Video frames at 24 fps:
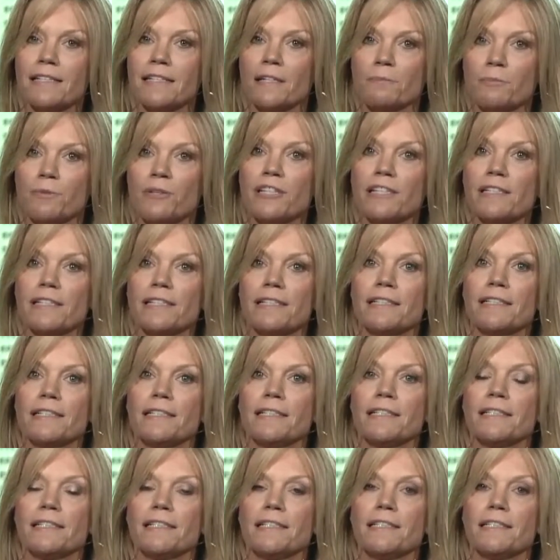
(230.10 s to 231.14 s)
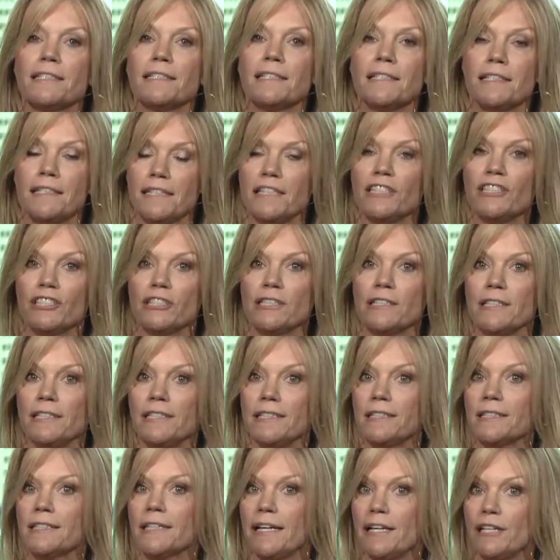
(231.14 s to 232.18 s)
a pre-existing con condition.
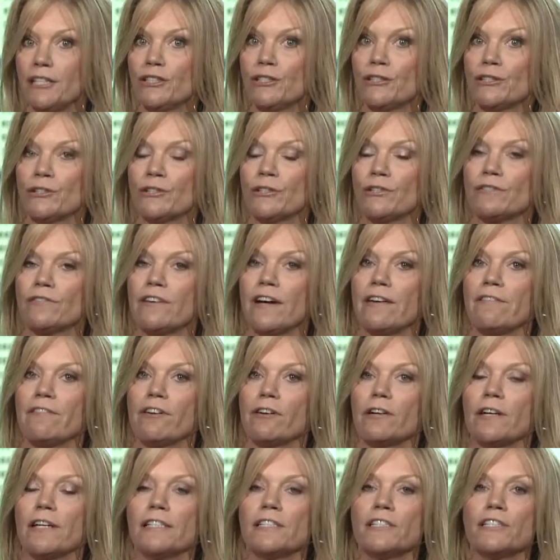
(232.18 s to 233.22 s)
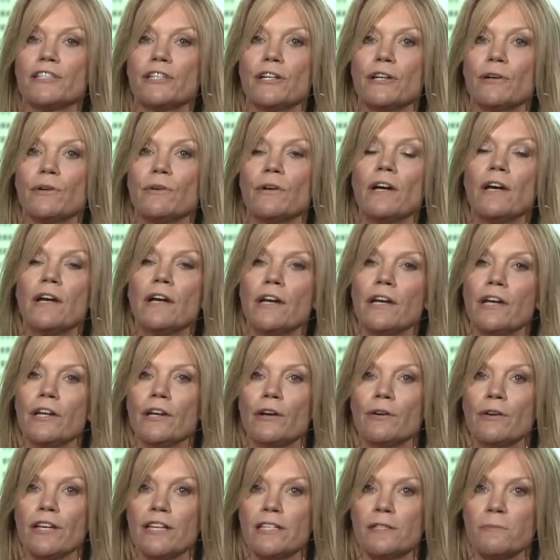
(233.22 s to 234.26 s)
He's a cancer survivor. And so, you
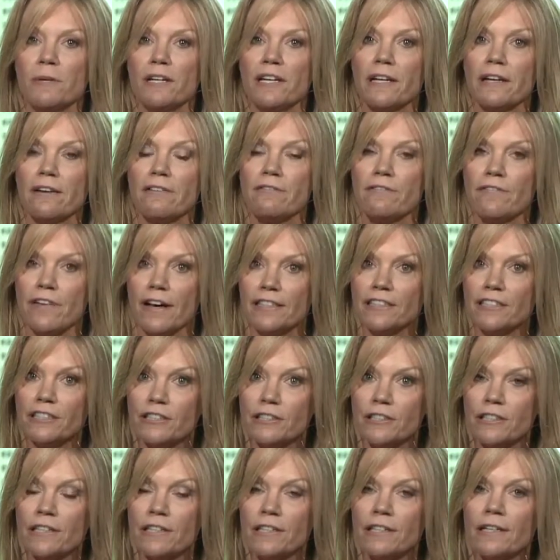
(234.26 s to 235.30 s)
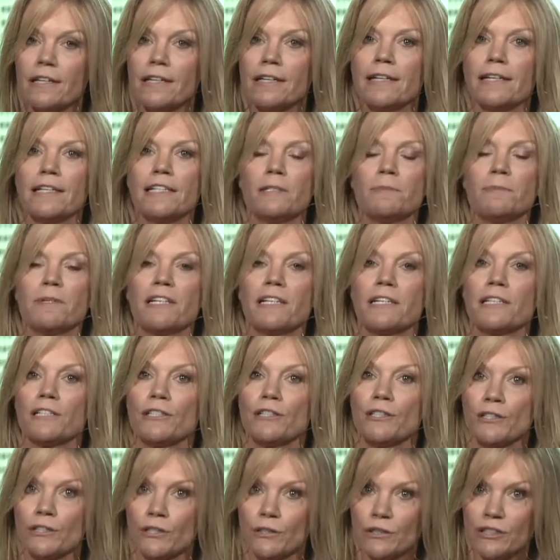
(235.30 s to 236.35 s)
know, he's been an investor. He's been a
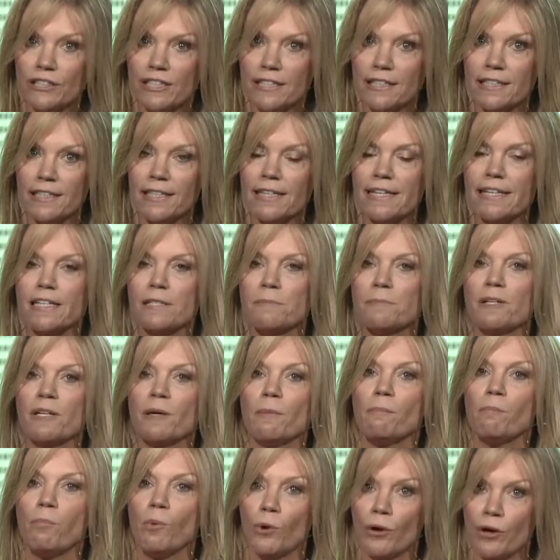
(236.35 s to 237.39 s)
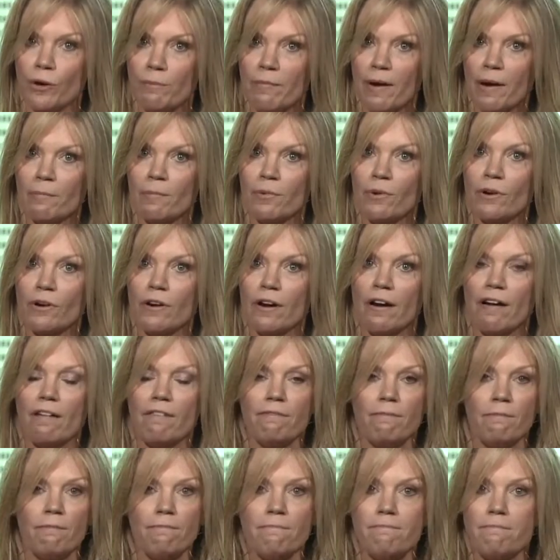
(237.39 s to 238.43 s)
consultant. He's been a board member of
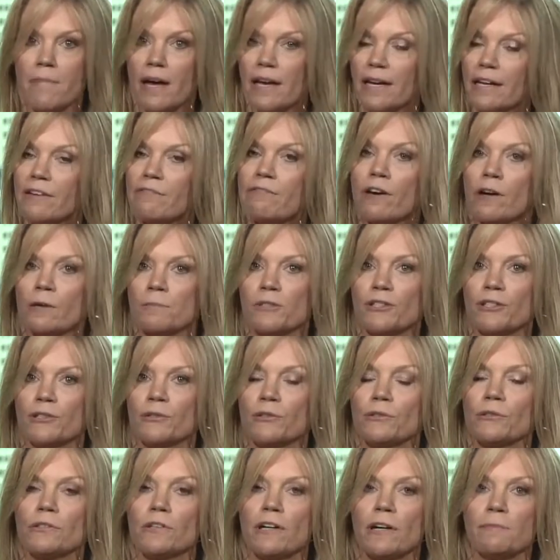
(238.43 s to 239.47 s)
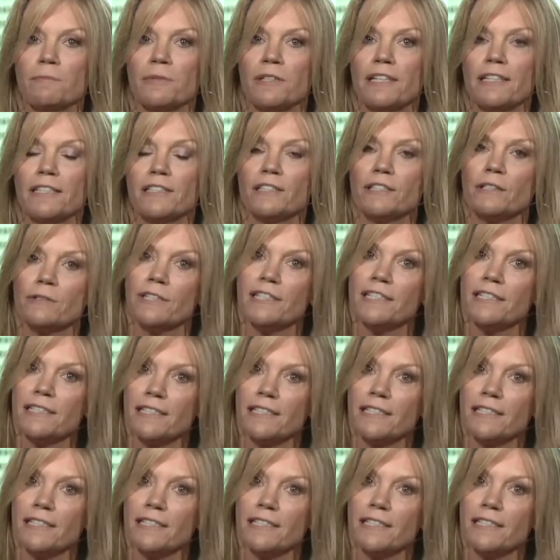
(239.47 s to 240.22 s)
many pharmaceutical companies. So he's an